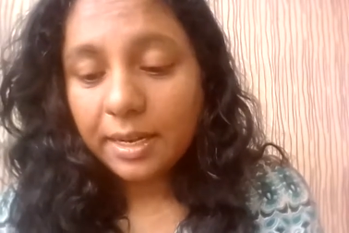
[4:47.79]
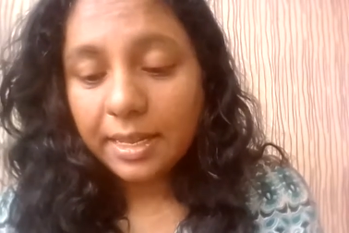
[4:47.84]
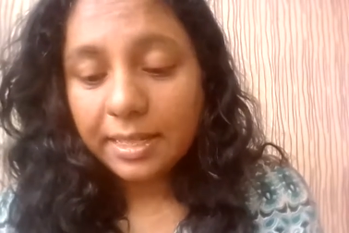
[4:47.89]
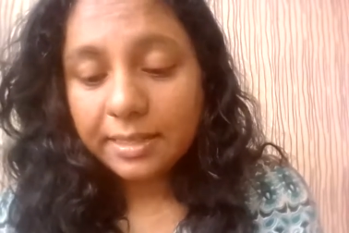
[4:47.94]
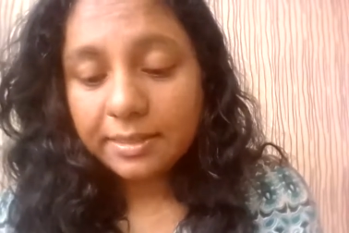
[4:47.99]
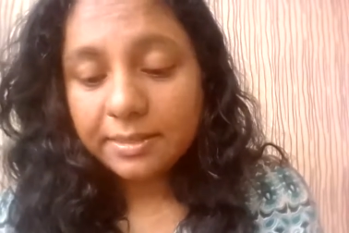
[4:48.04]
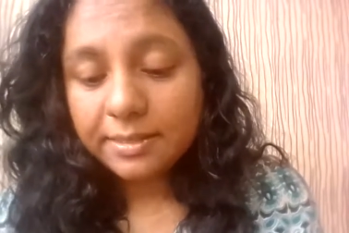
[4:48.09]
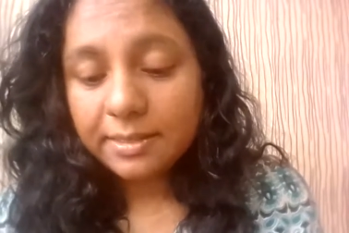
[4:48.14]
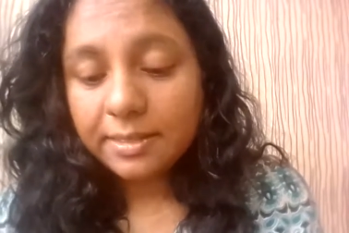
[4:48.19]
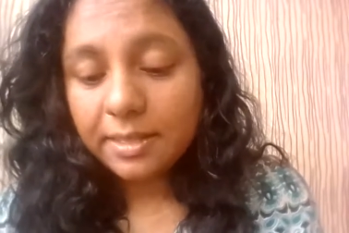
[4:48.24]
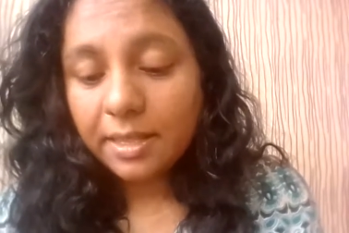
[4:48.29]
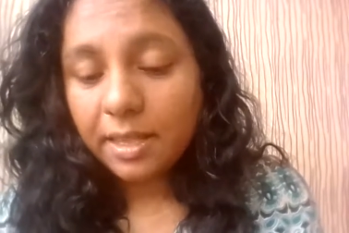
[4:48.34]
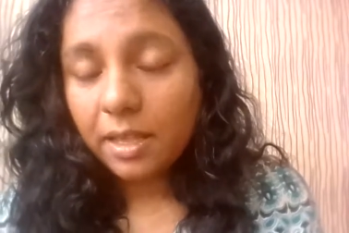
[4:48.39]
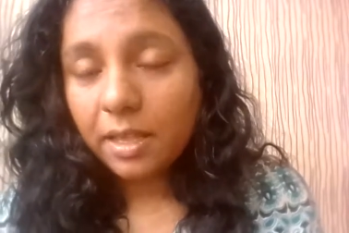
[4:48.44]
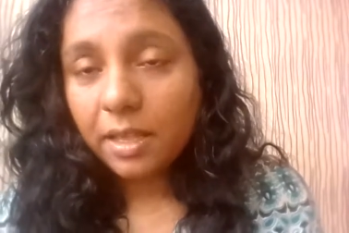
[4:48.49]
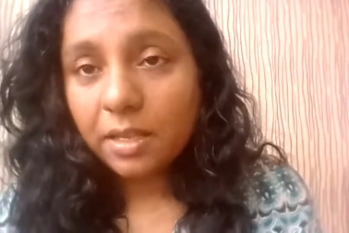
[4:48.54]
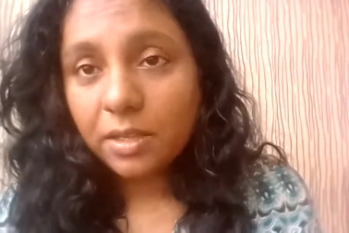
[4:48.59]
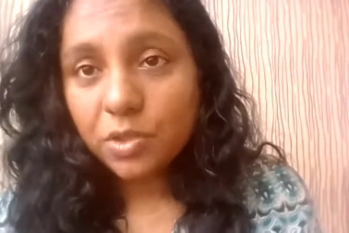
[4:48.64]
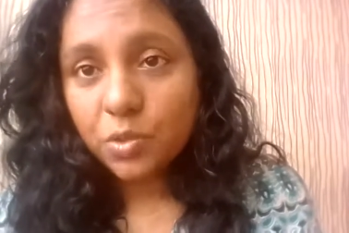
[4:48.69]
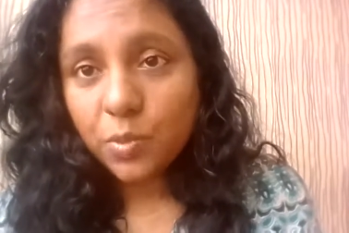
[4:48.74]
let's say,
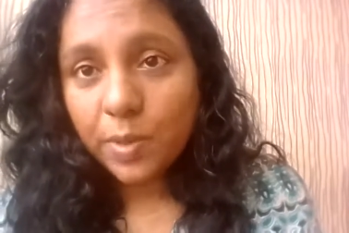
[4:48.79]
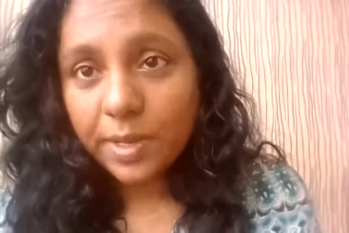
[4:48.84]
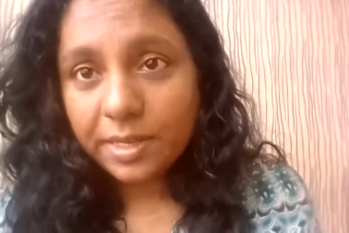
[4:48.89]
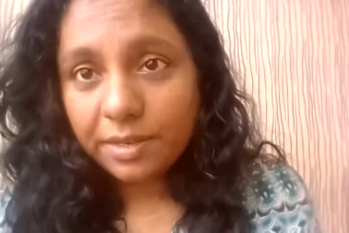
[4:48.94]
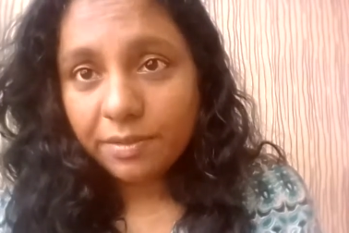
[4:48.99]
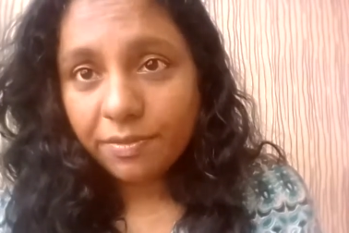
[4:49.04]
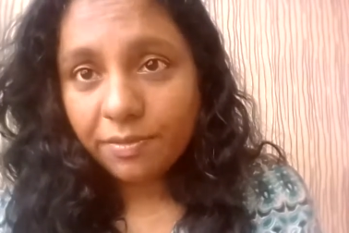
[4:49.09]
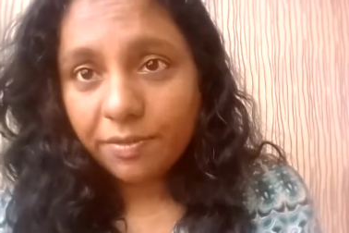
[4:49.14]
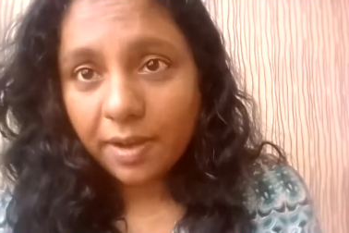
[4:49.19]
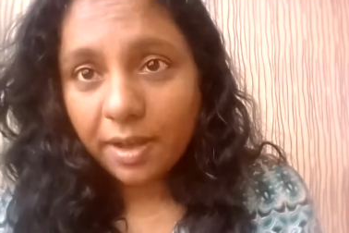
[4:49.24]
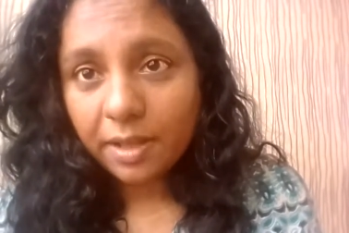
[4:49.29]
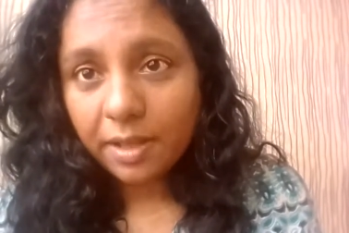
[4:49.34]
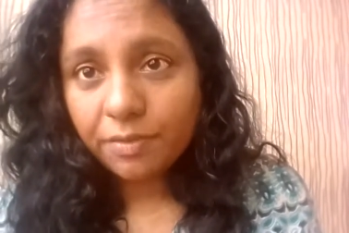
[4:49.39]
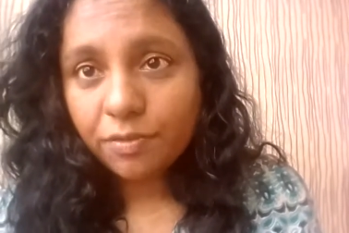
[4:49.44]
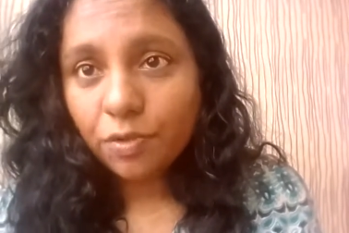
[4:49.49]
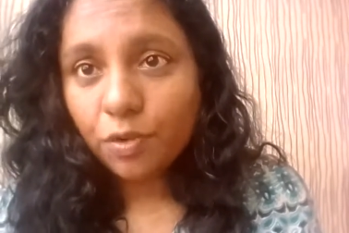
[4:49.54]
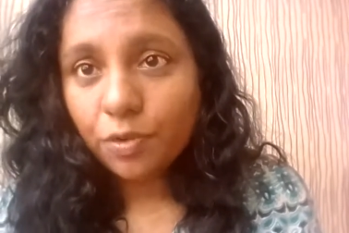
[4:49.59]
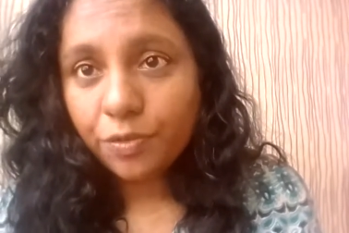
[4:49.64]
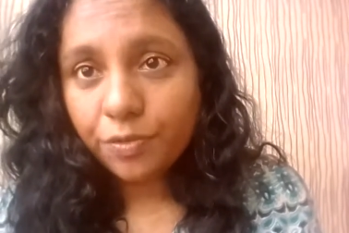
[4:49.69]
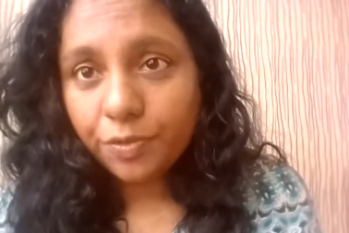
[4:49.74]

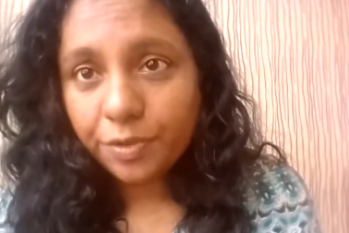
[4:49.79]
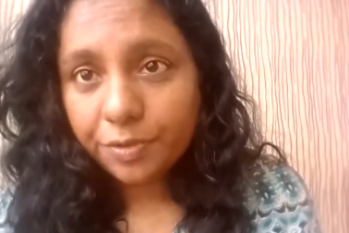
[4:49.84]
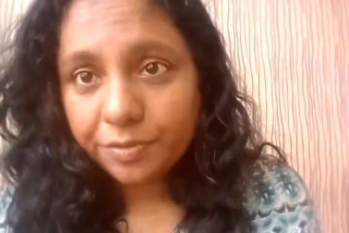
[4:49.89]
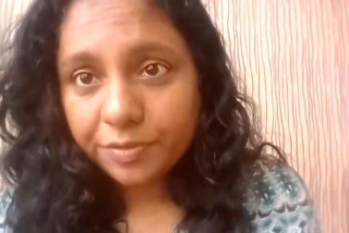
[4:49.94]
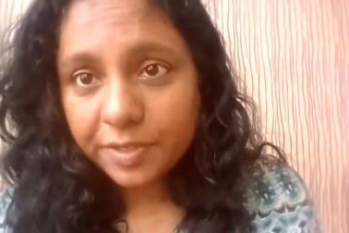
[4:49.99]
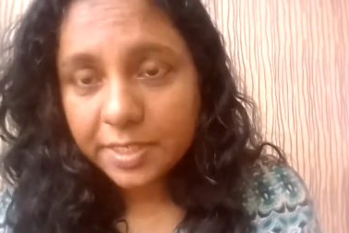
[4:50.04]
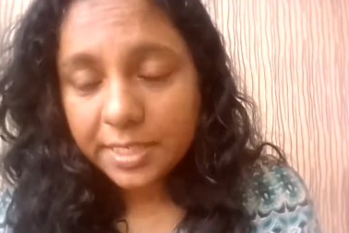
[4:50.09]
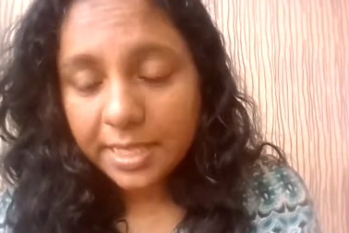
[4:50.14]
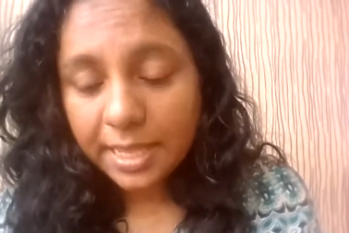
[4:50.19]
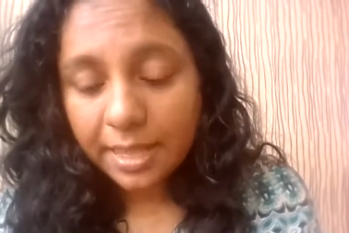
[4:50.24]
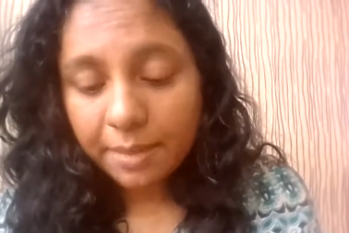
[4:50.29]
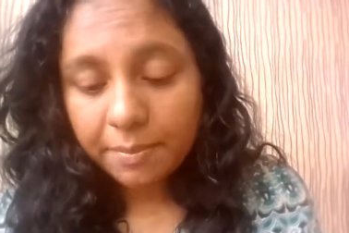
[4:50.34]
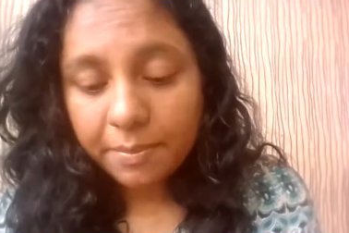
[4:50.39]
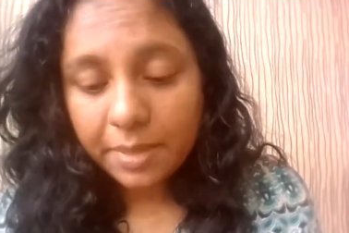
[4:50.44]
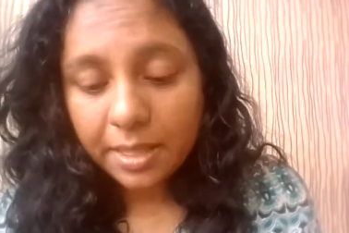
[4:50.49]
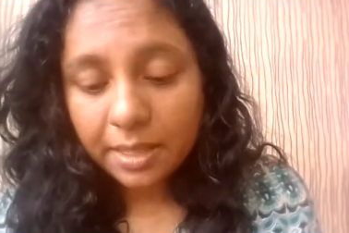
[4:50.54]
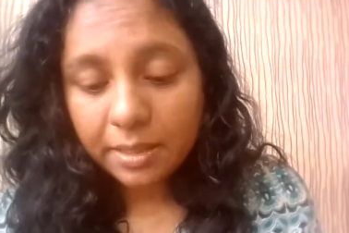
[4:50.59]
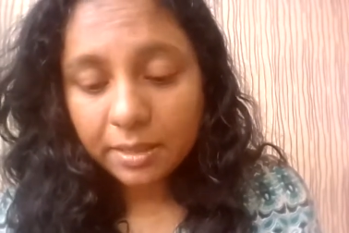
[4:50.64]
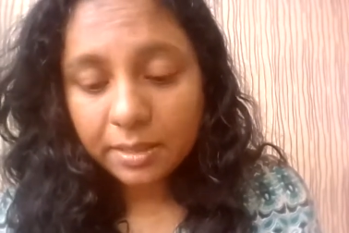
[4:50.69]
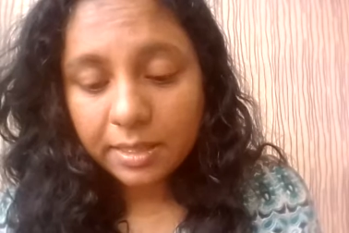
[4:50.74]
25 or 50
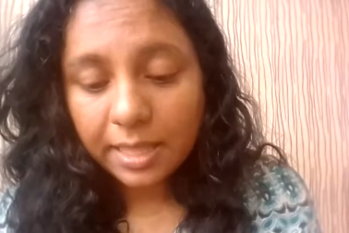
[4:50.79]
ml.